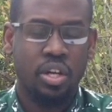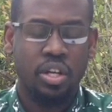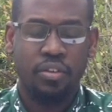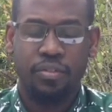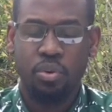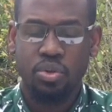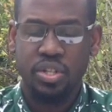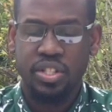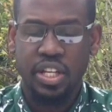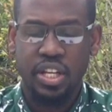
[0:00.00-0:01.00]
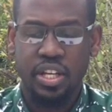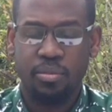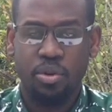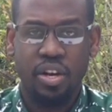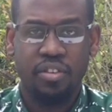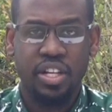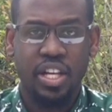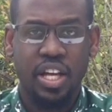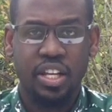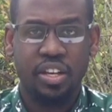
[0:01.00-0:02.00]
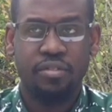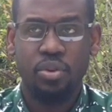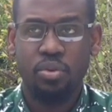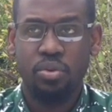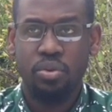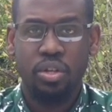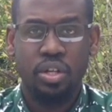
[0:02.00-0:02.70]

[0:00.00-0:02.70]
If Ruto is telling Mudavadi, I'll give you